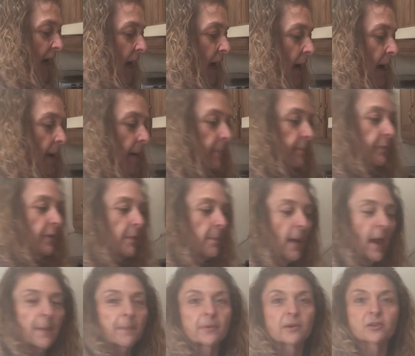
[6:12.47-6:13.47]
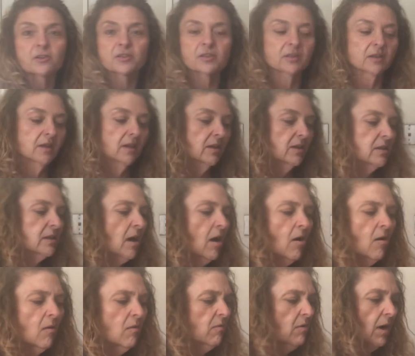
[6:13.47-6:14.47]
The peppers.
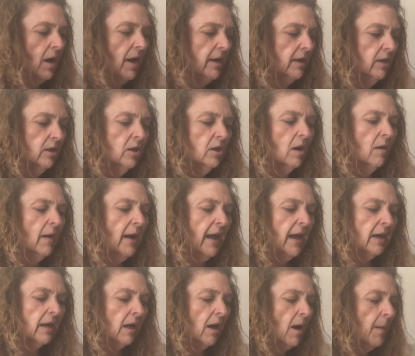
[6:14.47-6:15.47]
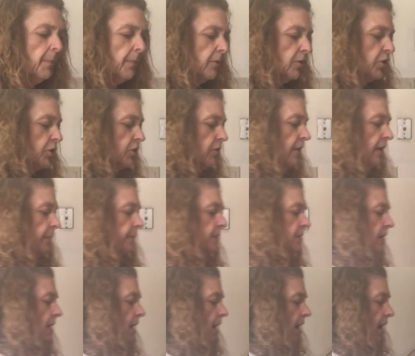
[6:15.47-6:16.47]
So I had a couple
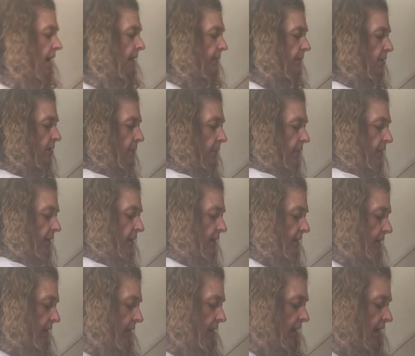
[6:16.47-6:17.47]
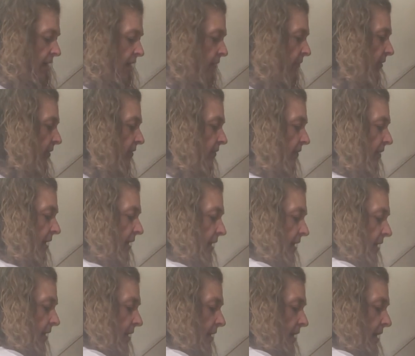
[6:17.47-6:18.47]
strips. I'm gonna put 1/2 of the
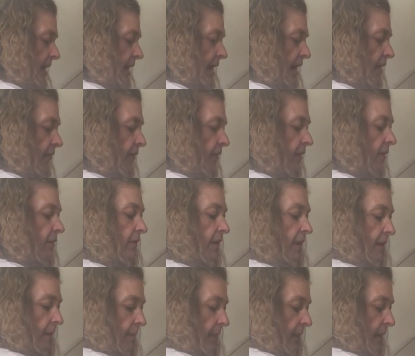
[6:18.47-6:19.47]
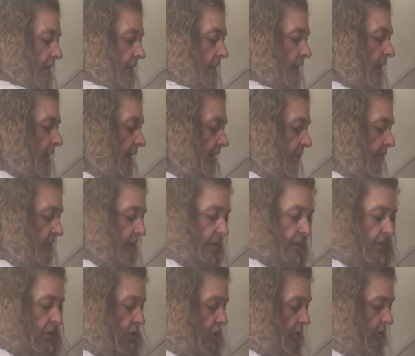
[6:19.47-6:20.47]
red, 1/2 of the green, because again, this
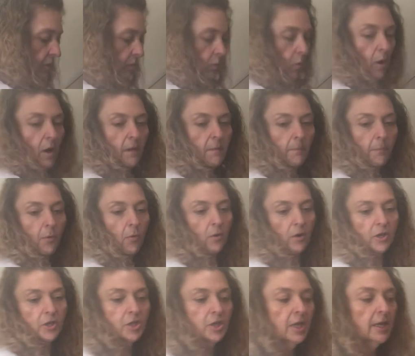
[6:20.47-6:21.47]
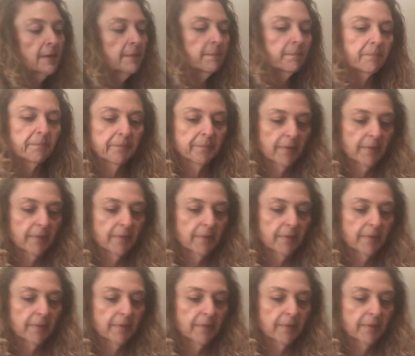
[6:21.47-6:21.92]
is just 1 portion.